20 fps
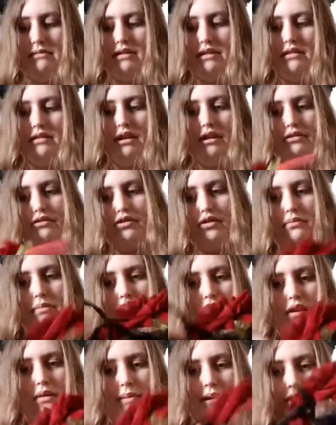It took my
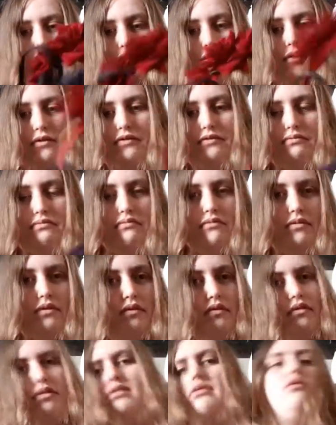hairband off.
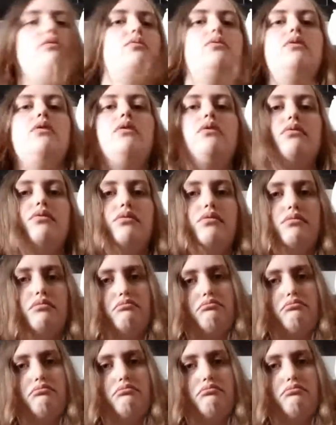So close.